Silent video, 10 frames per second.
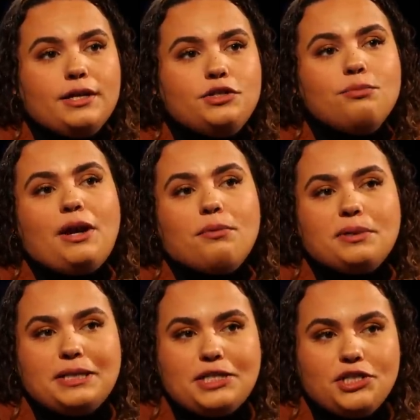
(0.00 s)
to my
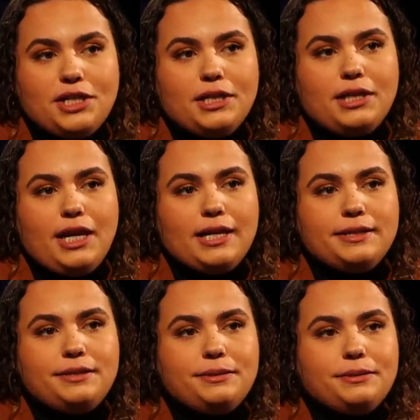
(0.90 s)
religion
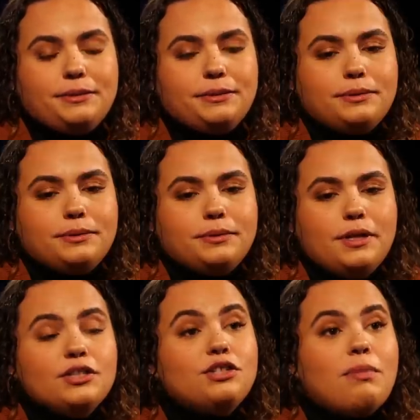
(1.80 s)
and to
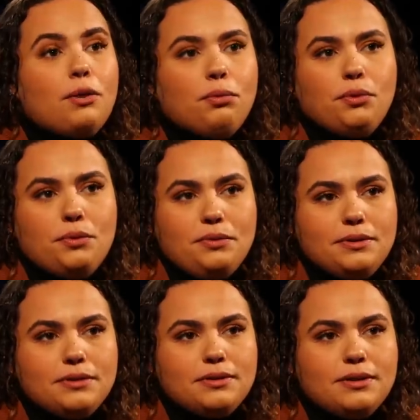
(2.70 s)
my
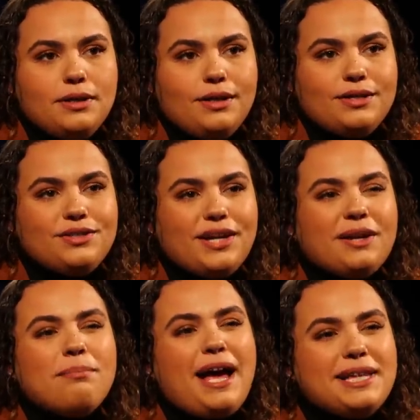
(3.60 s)
roots, so I
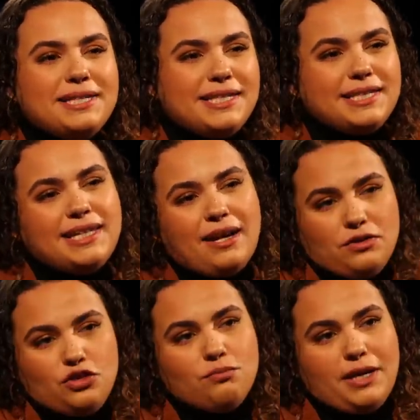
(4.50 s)
can pass this down
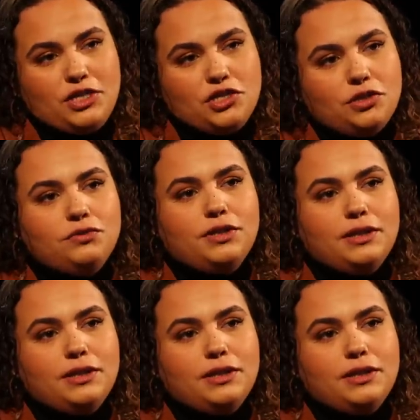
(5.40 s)
to my children.